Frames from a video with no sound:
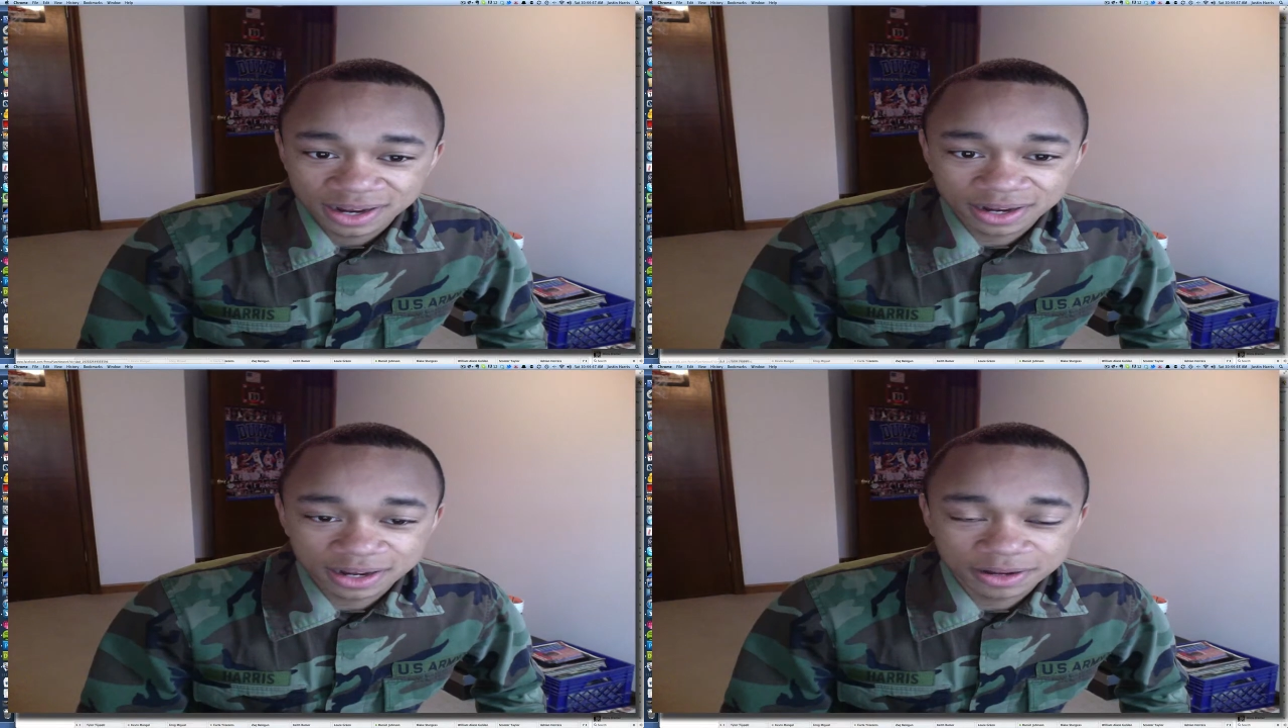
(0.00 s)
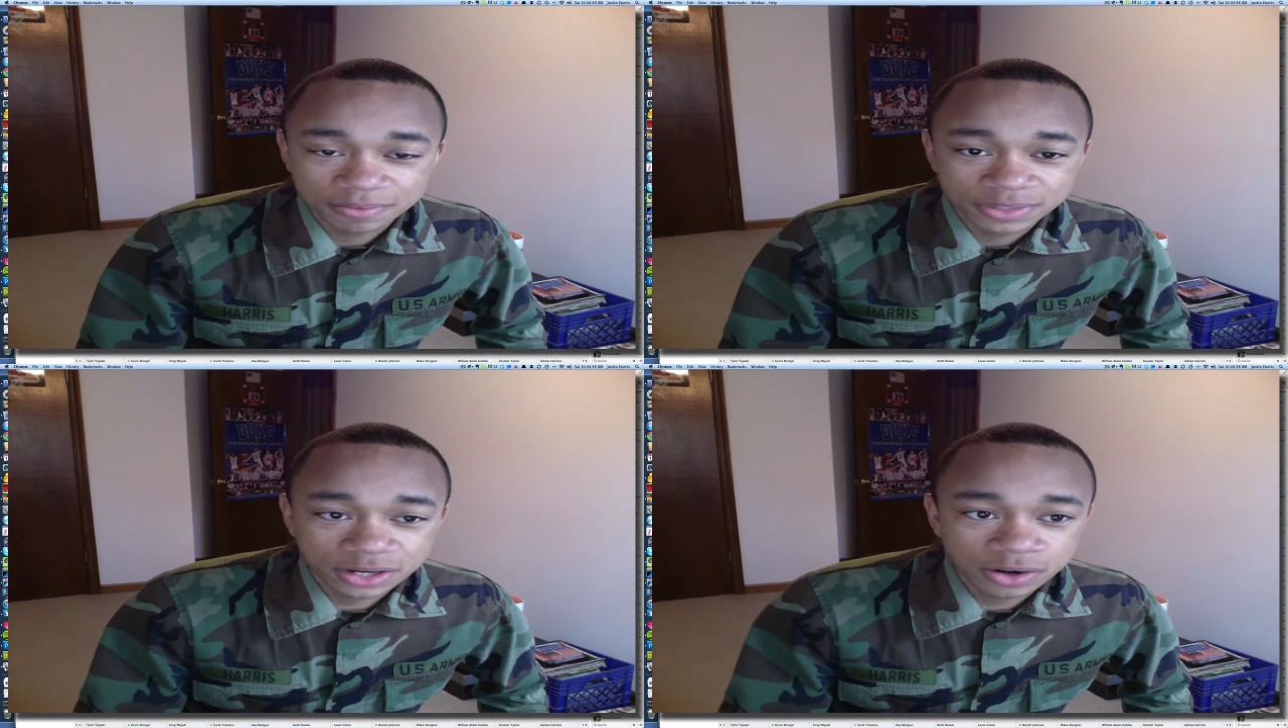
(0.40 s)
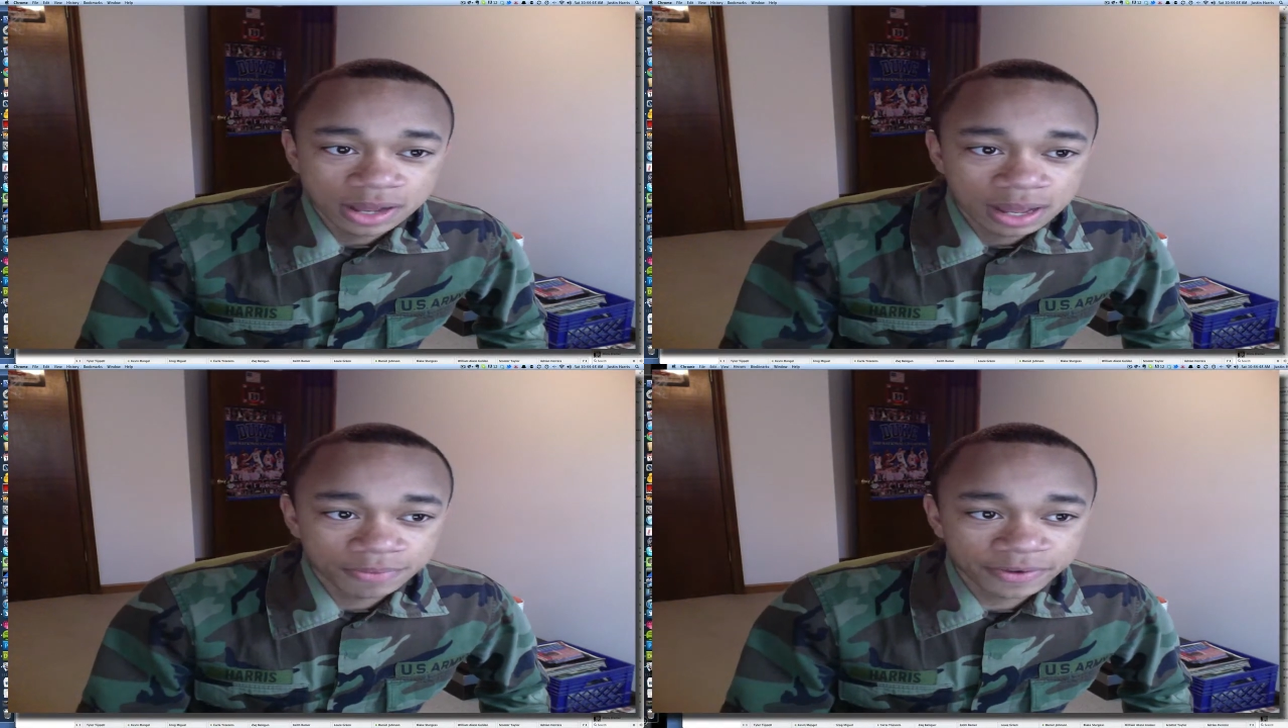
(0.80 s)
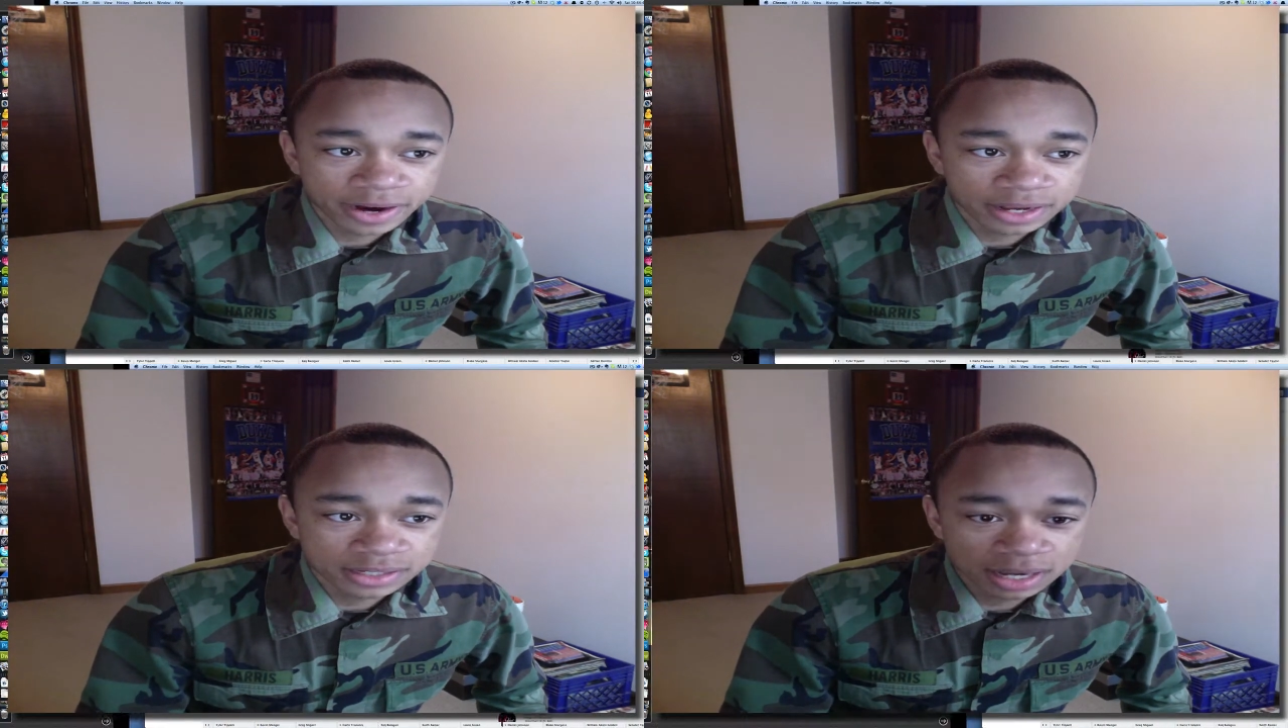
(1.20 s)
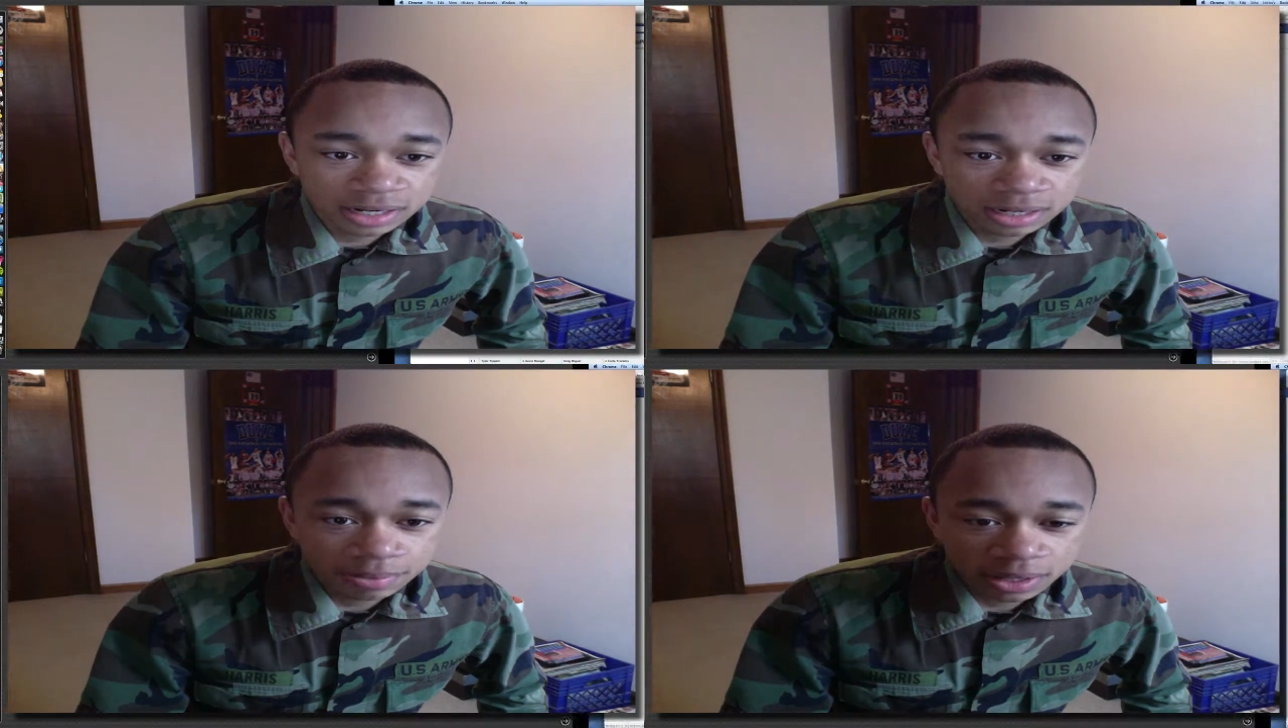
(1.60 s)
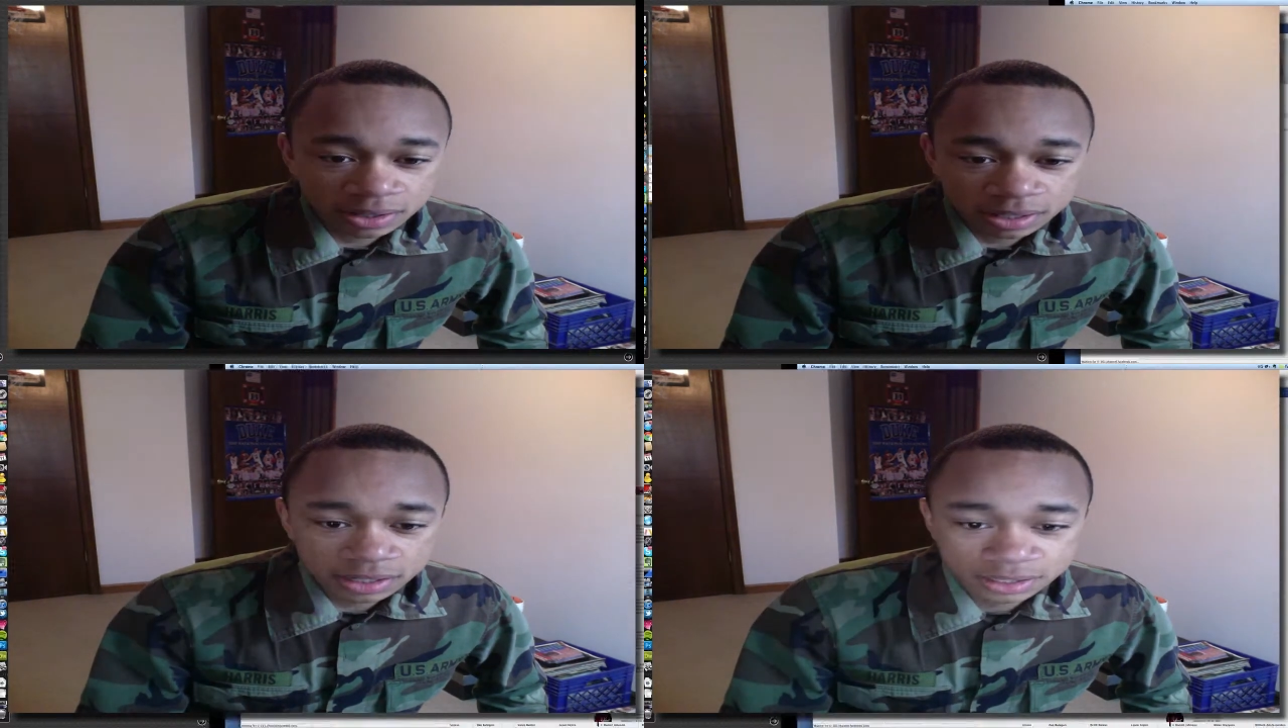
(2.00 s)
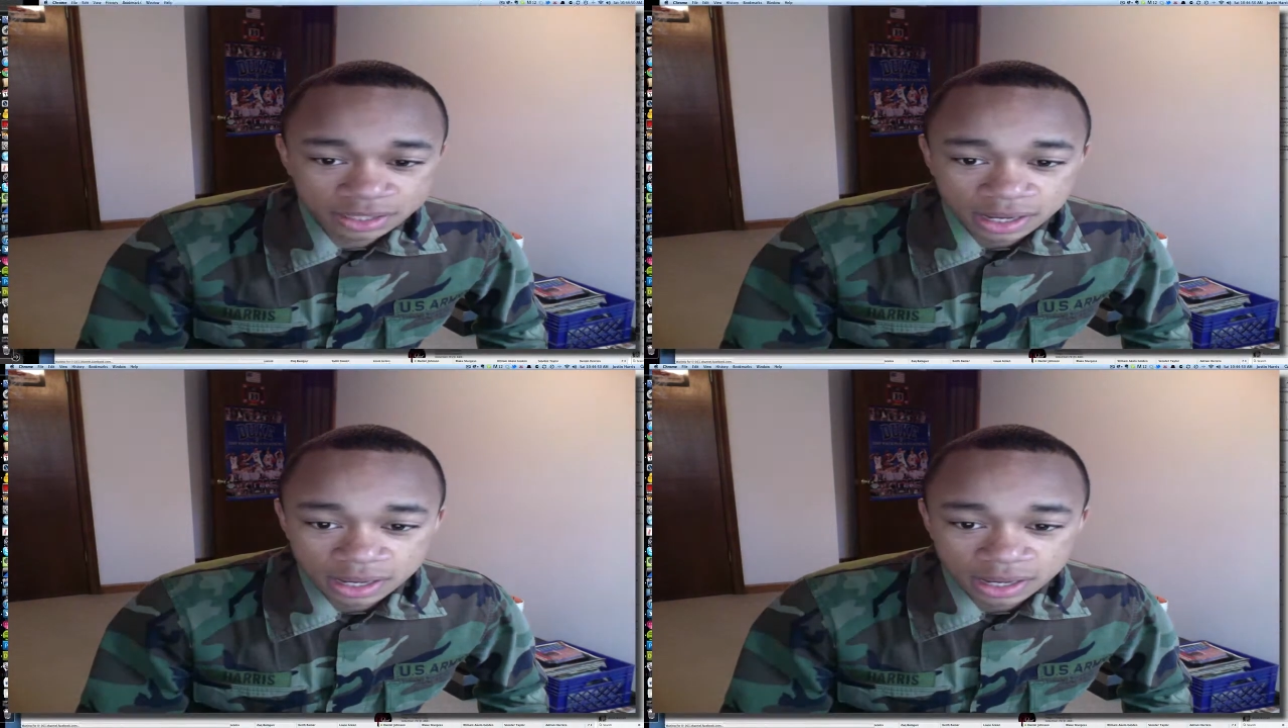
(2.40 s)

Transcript: Um, so I'm very excited about this.